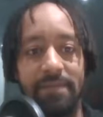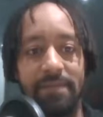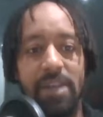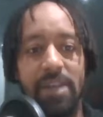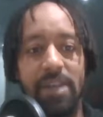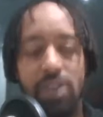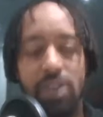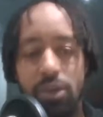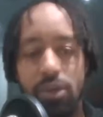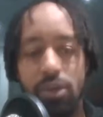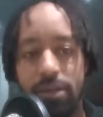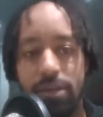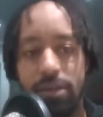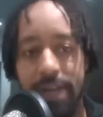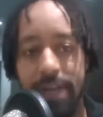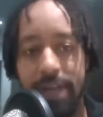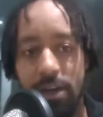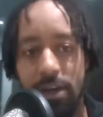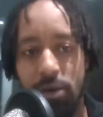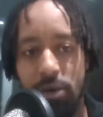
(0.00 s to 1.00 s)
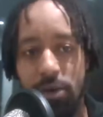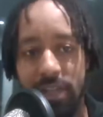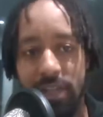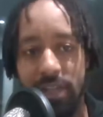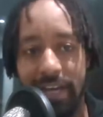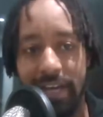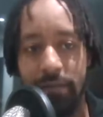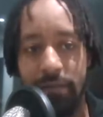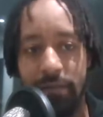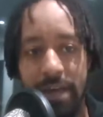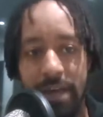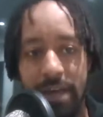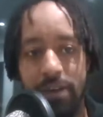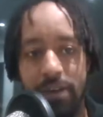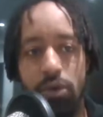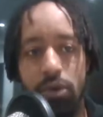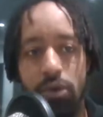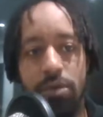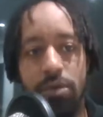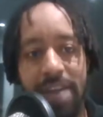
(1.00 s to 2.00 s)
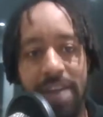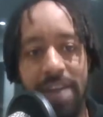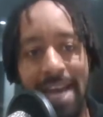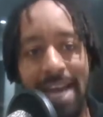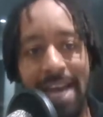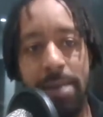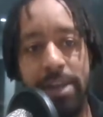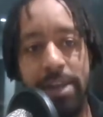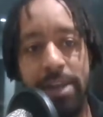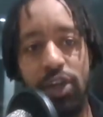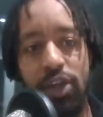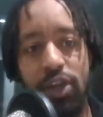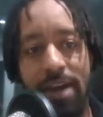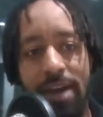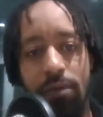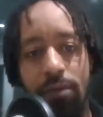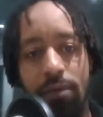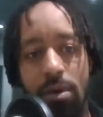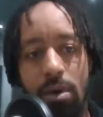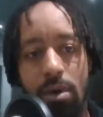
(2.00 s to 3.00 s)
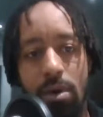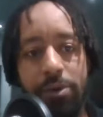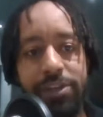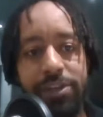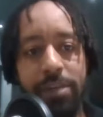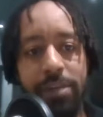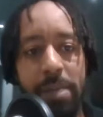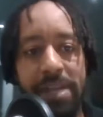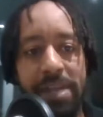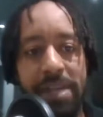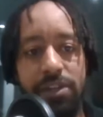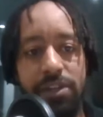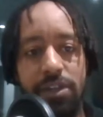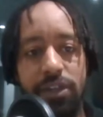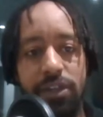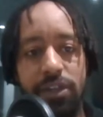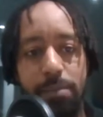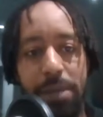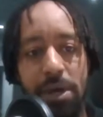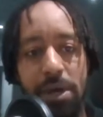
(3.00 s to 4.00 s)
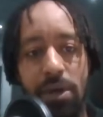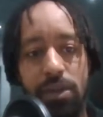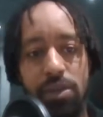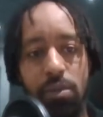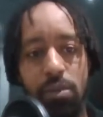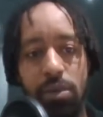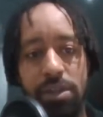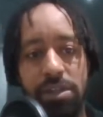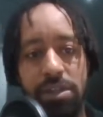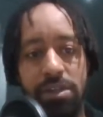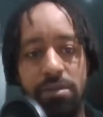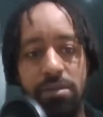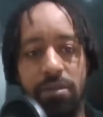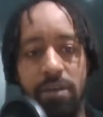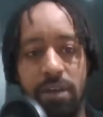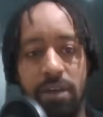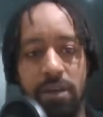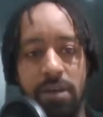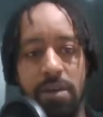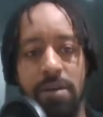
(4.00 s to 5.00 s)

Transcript: So do you think Lucas had a good game in general, or was it bits and spurts? What did you think?